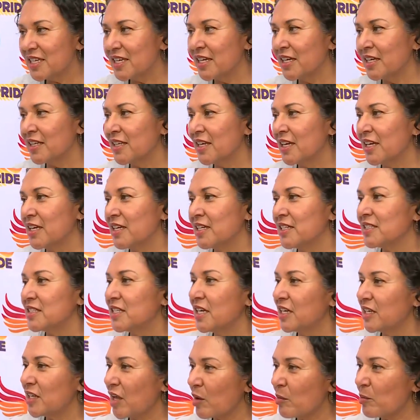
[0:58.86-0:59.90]
It is
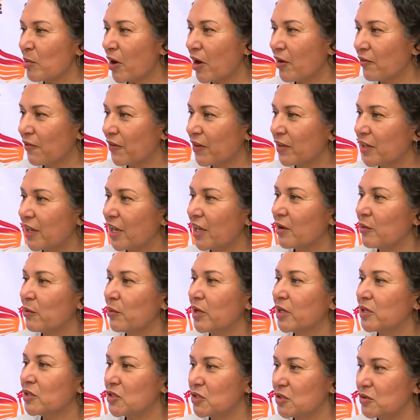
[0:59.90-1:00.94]
a nonprofit, and
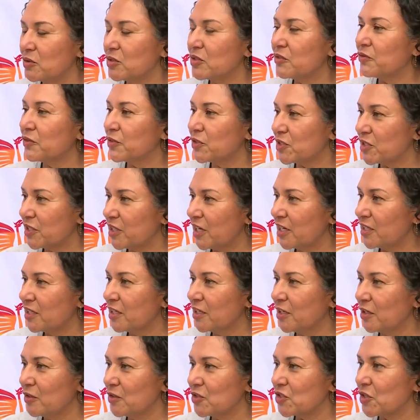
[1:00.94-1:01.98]
we do diversity and
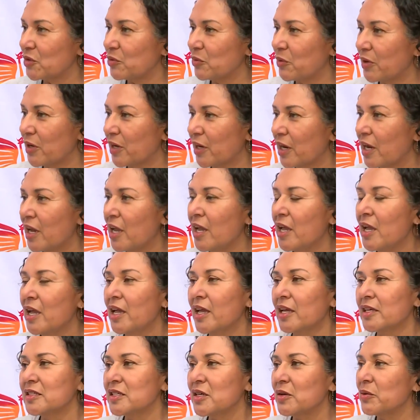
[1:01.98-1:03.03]
inclusion work.
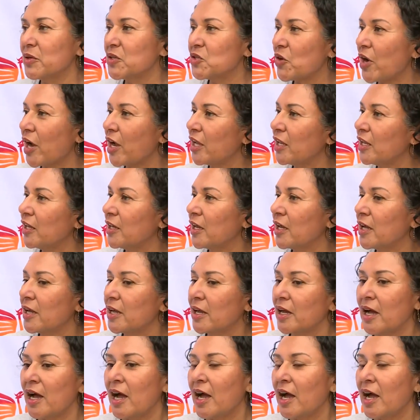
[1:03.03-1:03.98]
And so we try to